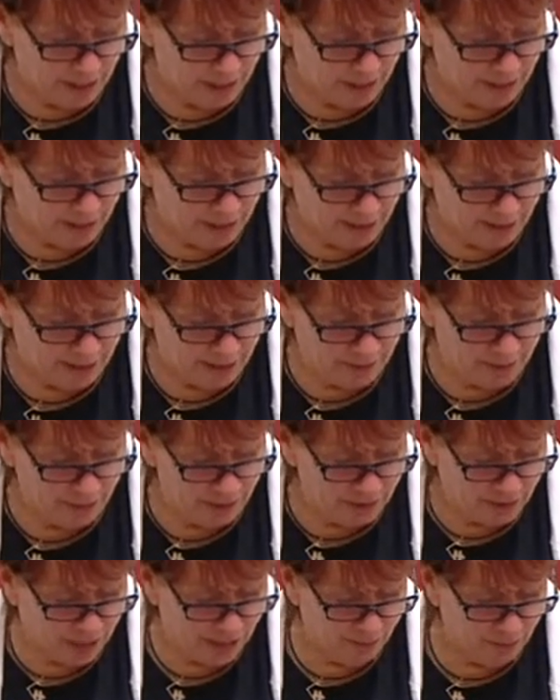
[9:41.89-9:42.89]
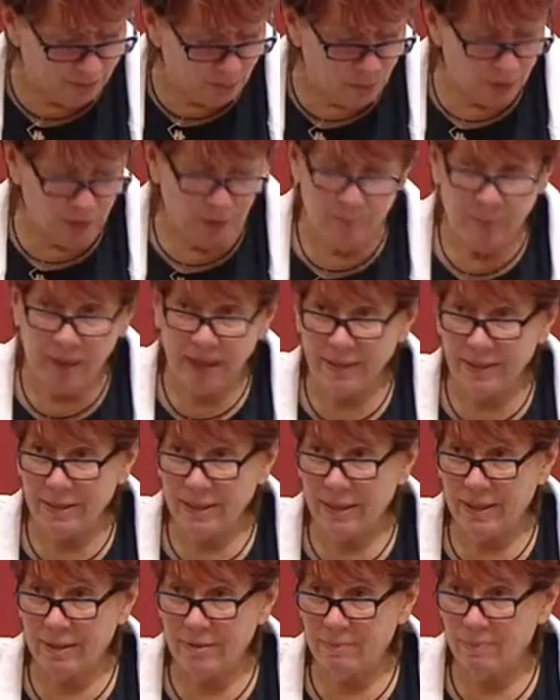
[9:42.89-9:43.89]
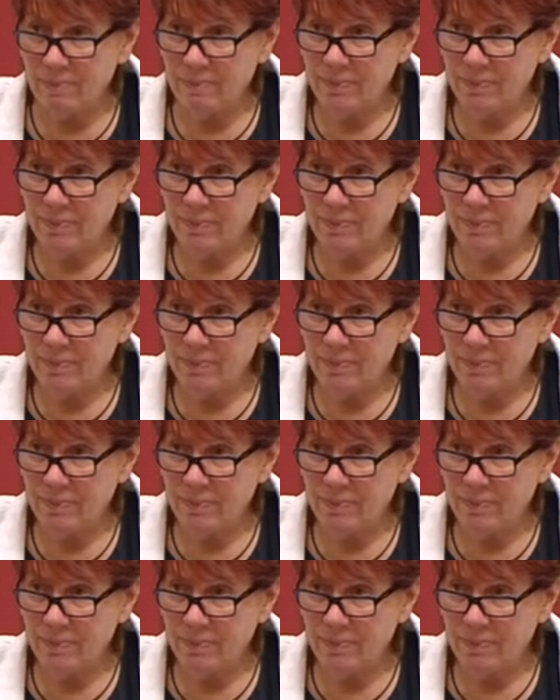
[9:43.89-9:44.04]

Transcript: the David Wirrapunda